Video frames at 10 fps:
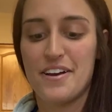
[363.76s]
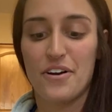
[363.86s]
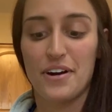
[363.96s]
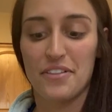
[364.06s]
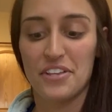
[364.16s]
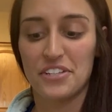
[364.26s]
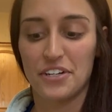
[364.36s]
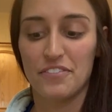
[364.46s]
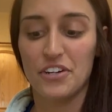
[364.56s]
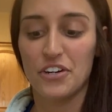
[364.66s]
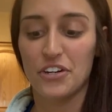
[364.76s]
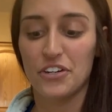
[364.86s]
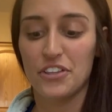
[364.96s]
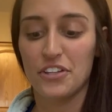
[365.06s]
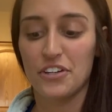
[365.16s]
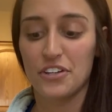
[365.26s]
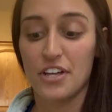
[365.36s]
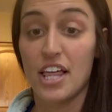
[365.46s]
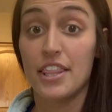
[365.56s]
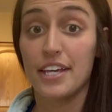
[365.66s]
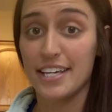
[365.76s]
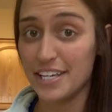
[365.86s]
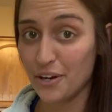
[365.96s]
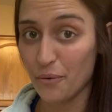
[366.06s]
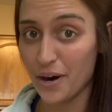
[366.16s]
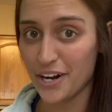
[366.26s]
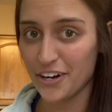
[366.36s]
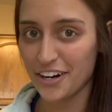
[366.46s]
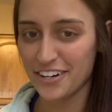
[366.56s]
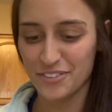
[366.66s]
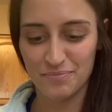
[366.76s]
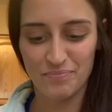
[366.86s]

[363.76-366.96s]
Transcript: around the center of the Earth, the equator.